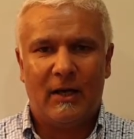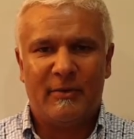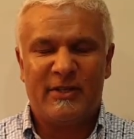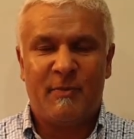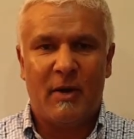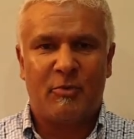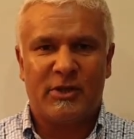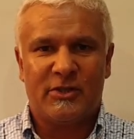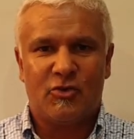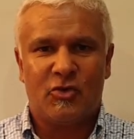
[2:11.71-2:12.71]
despite
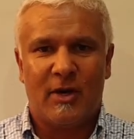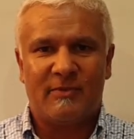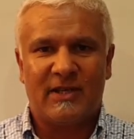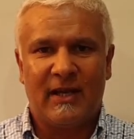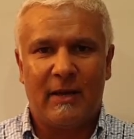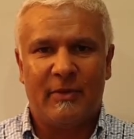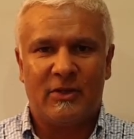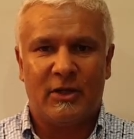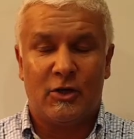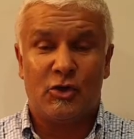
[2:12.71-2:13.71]
President Trump's claim
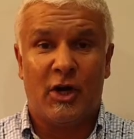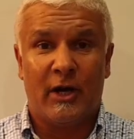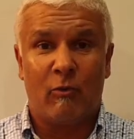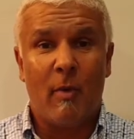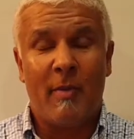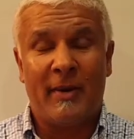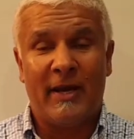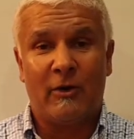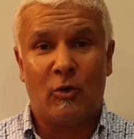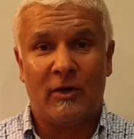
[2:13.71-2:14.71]
that China would be
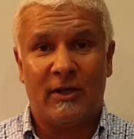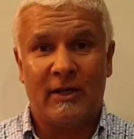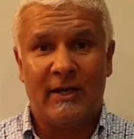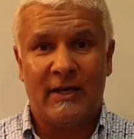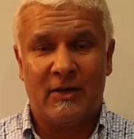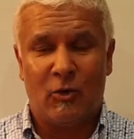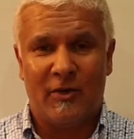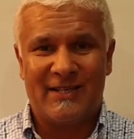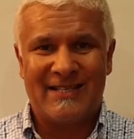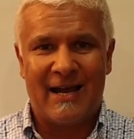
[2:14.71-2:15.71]
paying all
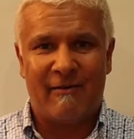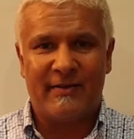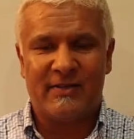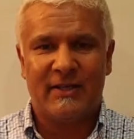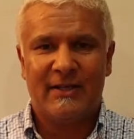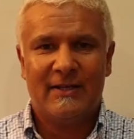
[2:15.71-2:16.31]
of the tariffs.